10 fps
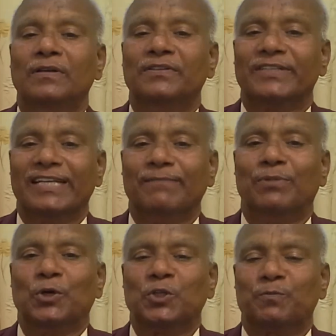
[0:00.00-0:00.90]

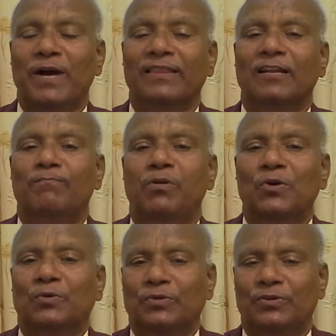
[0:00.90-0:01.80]
cerebrospinal
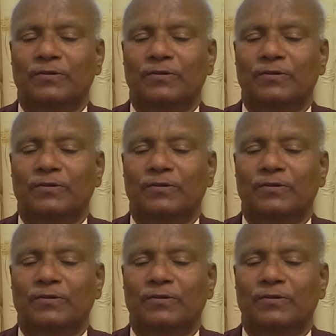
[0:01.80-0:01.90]
fluid.